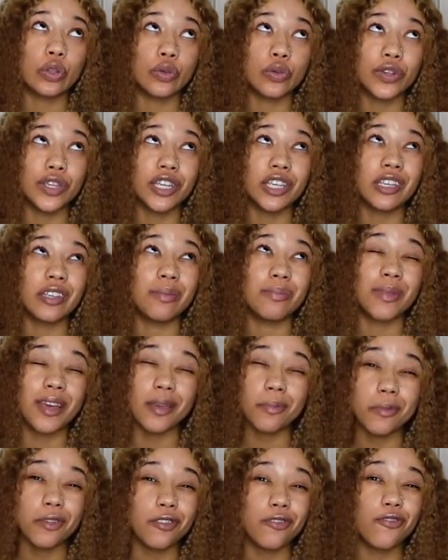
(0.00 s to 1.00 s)
three,
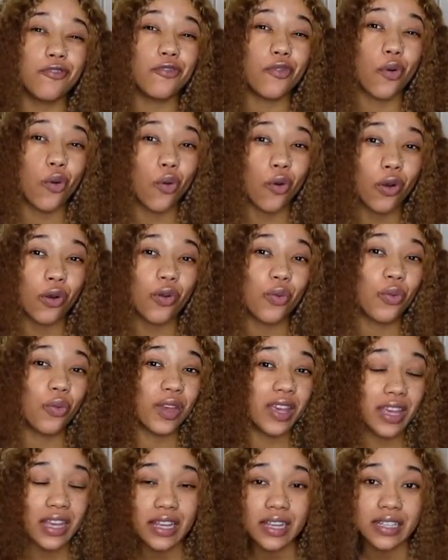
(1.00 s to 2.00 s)
maybe four
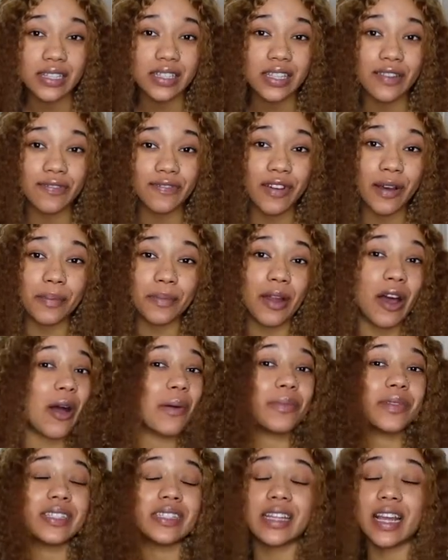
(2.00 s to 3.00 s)
weeks if I'm
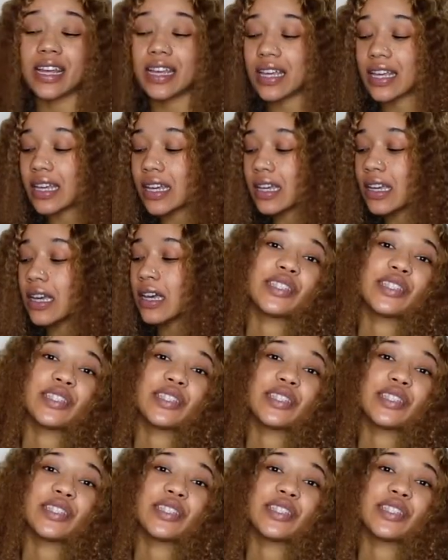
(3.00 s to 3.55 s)
not mistaken.